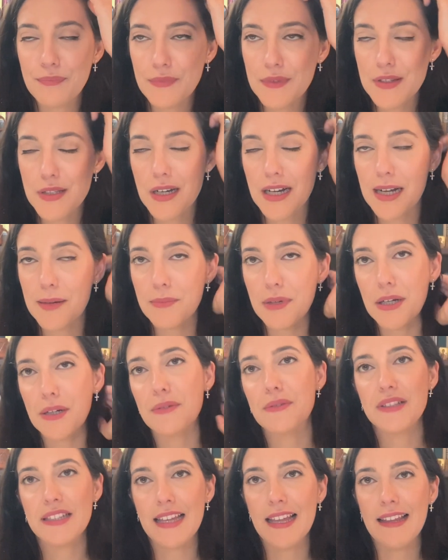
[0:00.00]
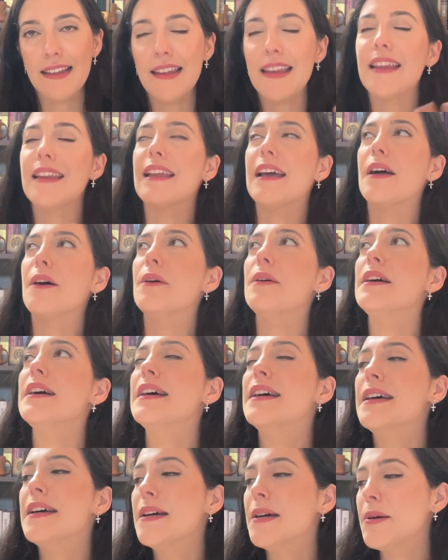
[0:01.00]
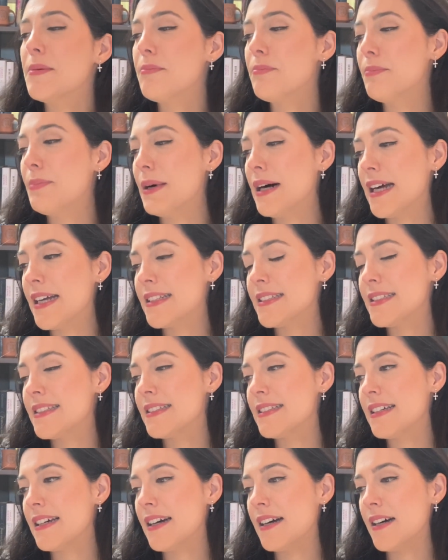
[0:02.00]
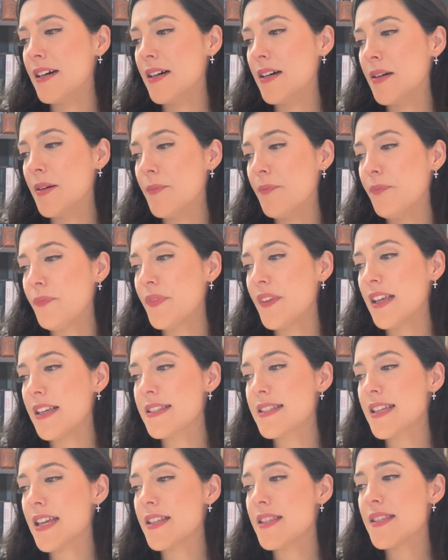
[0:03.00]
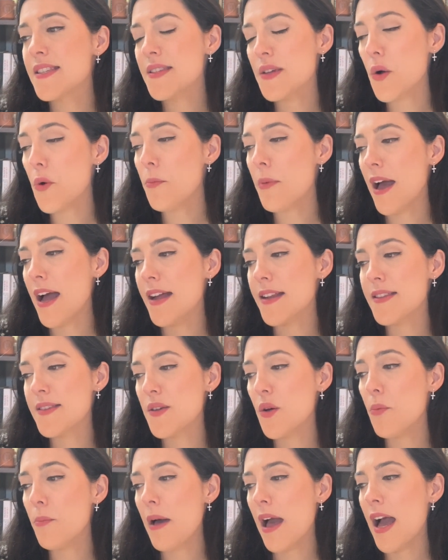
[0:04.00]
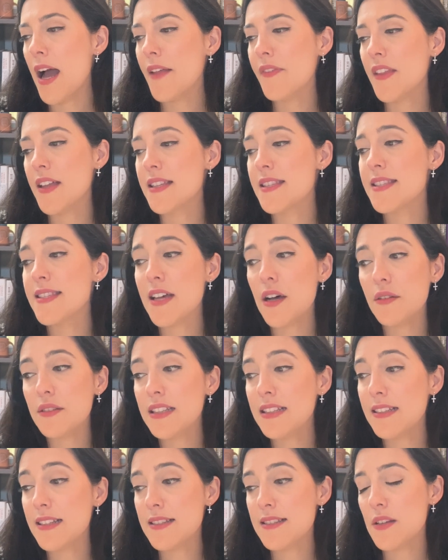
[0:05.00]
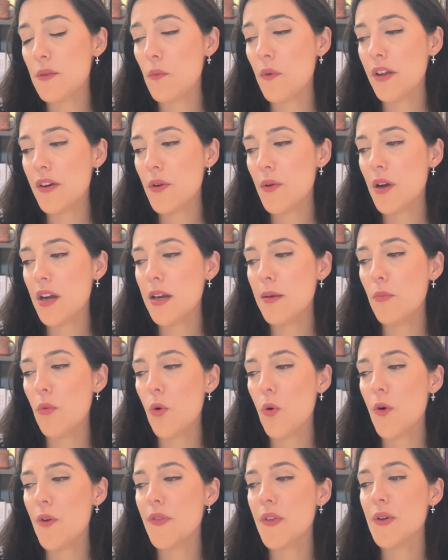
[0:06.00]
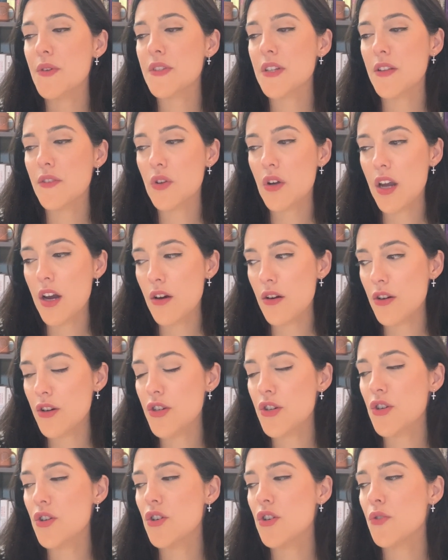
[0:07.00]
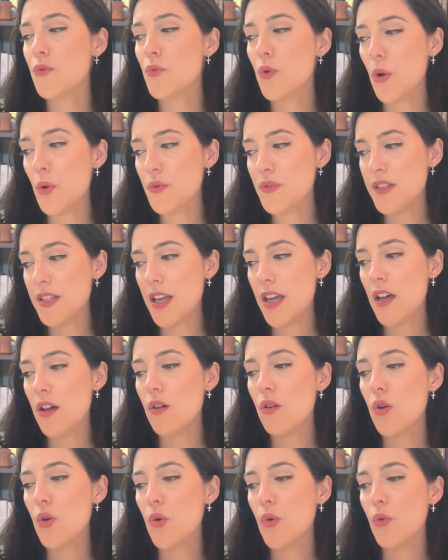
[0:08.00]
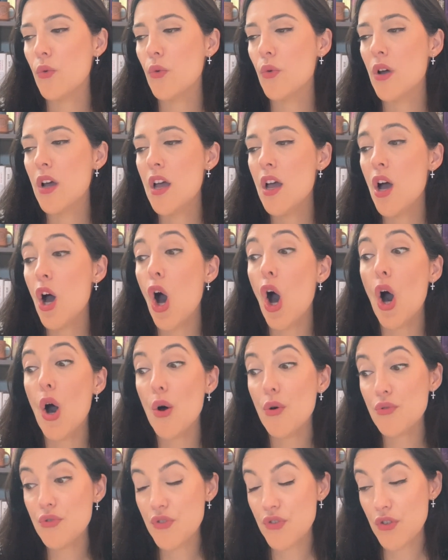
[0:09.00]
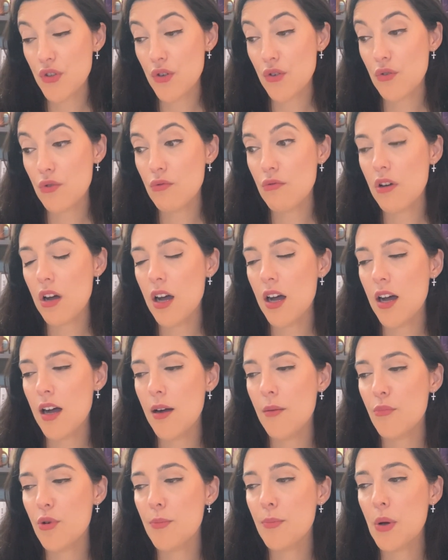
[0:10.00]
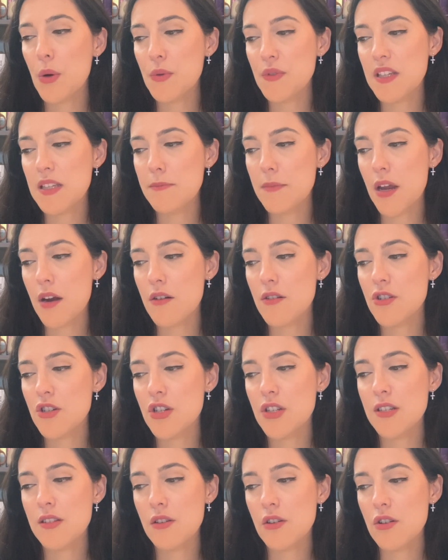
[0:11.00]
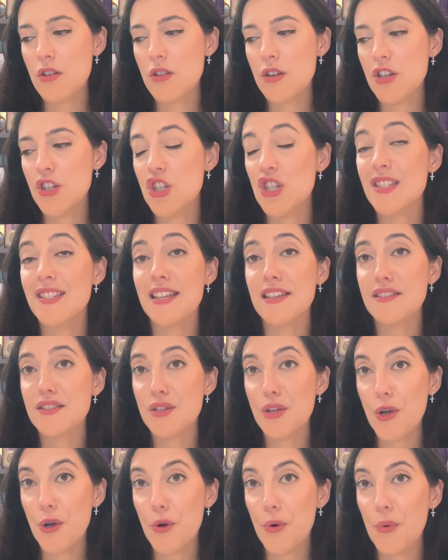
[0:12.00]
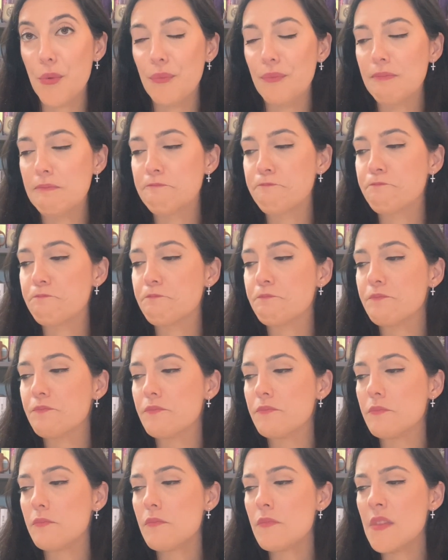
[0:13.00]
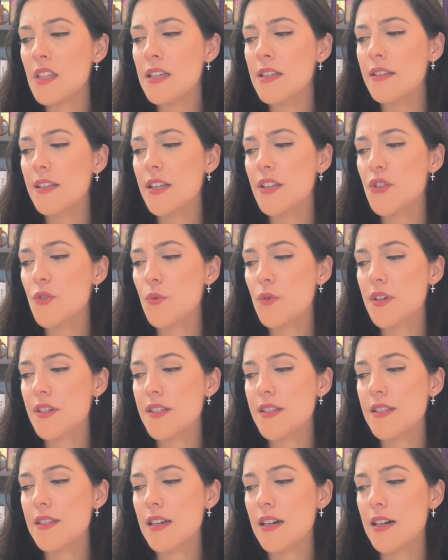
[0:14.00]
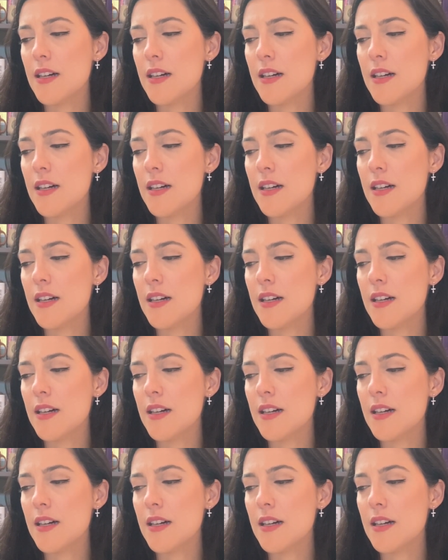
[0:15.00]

talk about the ending now. But things get so bad that Selden doesn't want her anymore. There's another character, Rosedale, who also proposes marriage to her, and she says no. And then towards